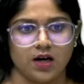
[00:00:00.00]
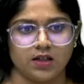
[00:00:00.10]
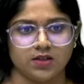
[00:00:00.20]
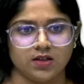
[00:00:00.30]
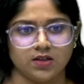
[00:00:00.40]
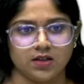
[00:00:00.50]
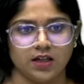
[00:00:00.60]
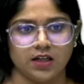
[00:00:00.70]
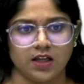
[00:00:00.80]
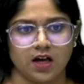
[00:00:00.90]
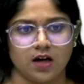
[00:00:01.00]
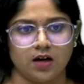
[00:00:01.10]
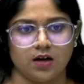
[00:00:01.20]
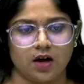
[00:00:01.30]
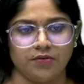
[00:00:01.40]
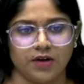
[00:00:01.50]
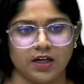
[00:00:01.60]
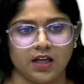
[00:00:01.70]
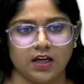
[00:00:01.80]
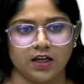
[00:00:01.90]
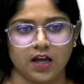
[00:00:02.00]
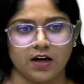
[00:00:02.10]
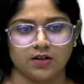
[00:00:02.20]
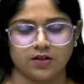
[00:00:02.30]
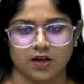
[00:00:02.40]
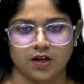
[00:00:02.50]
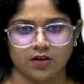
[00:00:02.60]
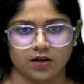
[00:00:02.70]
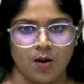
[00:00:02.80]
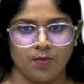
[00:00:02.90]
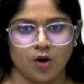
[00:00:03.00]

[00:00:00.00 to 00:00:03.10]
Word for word: Next is India affecting India and Israel trade.